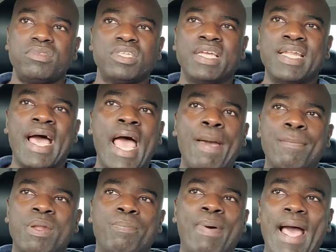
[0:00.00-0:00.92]
and I
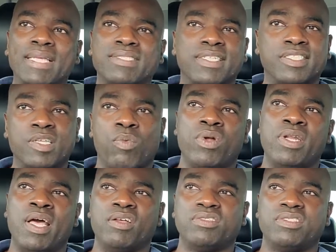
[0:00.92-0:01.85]
happen to pass it to someone
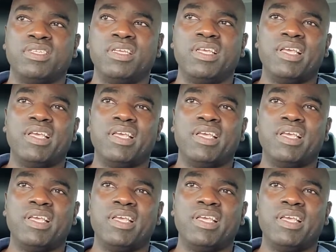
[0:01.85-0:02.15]
else,